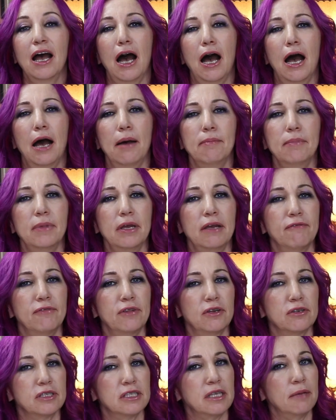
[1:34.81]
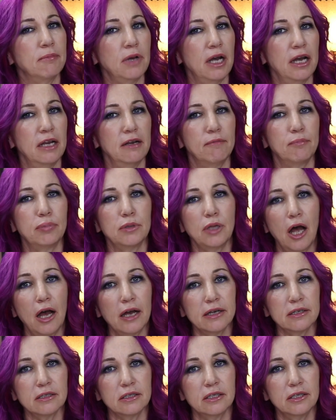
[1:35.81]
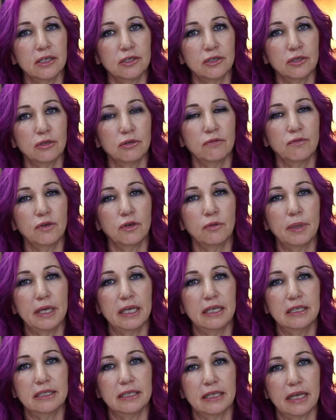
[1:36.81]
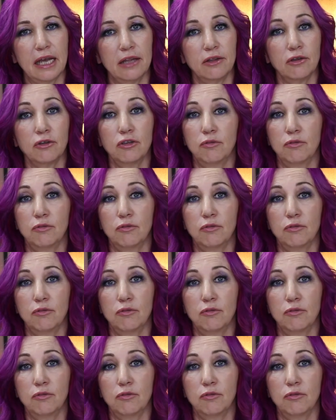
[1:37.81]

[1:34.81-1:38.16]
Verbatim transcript: Um, if there's some kind of block to the two of you being together,